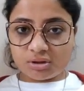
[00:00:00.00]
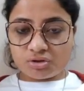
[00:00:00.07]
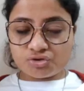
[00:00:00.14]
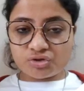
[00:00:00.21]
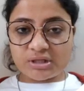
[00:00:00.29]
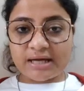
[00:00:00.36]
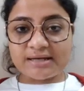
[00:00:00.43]

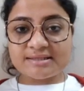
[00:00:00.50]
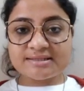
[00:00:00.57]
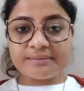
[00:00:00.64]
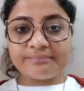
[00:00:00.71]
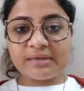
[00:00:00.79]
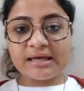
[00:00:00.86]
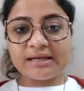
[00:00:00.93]
So that is the
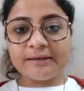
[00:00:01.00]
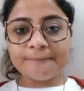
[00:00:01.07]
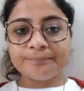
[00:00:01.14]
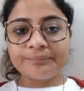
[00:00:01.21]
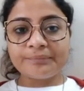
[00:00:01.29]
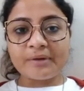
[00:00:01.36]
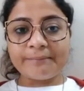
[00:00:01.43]
main
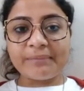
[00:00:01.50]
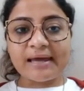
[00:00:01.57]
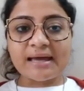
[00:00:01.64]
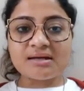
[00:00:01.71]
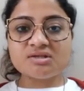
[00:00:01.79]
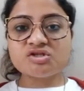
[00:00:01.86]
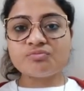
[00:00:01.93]

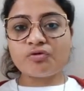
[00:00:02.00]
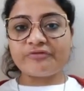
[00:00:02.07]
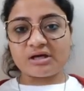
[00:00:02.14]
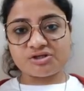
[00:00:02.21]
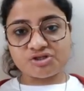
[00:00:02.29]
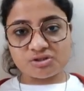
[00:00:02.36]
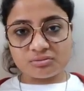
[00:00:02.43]
mechanism of
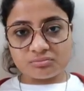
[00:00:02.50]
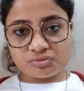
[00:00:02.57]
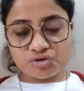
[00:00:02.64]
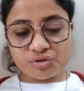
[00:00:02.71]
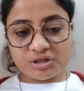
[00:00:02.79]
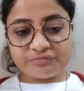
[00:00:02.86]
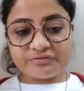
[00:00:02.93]
action.
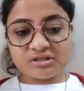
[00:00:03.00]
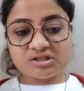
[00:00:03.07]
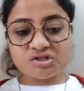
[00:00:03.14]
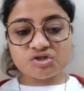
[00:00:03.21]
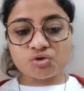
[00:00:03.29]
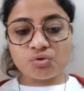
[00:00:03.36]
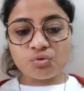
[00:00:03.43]
So it will
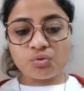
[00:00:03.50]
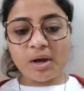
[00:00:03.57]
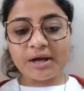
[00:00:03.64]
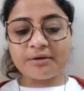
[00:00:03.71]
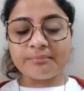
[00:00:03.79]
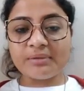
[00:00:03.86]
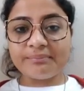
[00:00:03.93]
just go
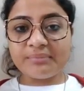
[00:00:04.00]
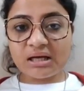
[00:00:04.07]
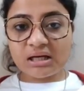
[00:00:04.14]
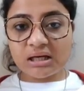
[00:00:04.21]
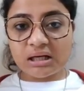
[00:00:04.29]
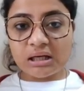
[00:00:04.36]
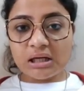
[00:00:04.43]
and mimic
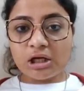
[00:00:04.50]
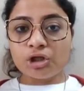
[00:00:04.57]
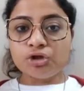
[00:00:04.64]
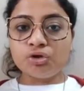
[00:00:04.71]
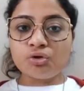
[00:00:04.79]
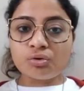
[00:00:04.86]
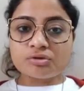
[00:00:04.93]

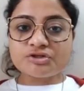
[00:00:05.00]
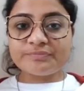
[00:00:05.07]
those